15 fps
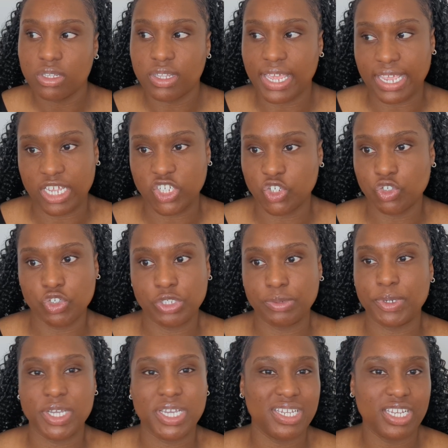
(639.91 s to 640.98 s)
like a children's
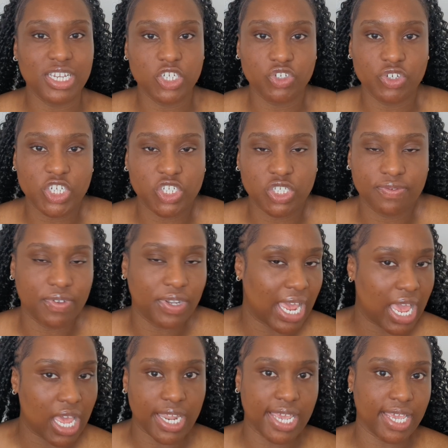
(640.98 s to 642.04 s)
book and illustrations for
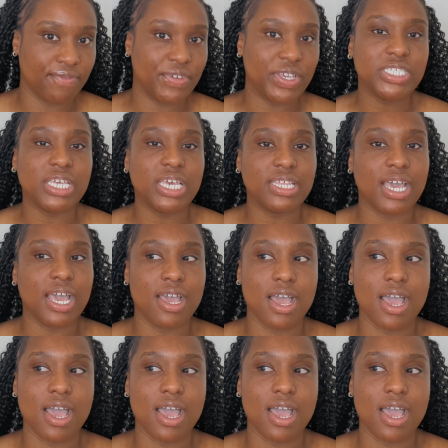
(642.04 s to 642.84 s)
that, like things like that.